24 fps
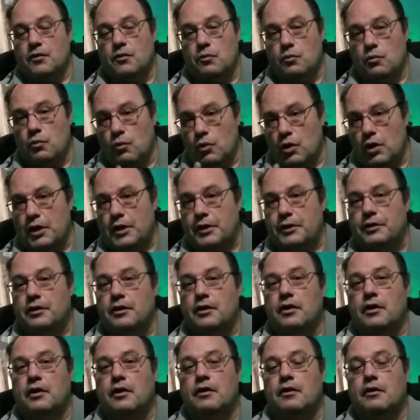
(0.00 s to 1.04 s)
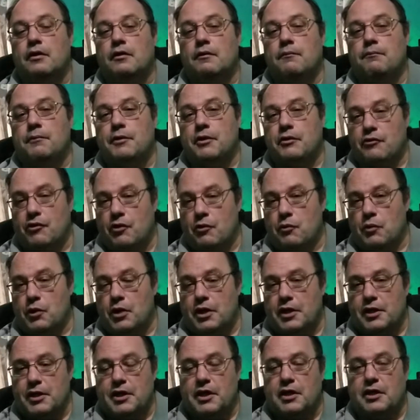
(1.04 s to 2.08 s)
One, because I want
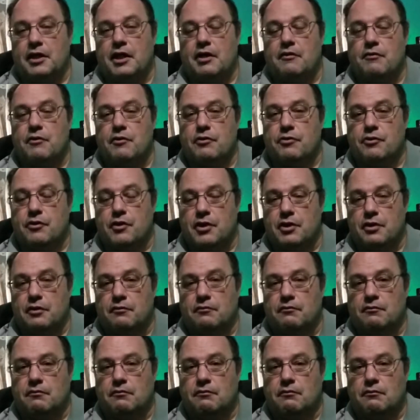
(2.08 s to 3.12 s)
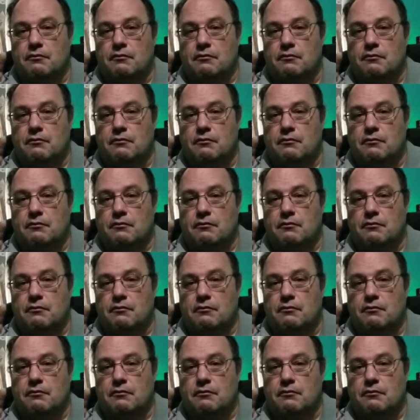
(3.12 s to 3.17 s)
to get everything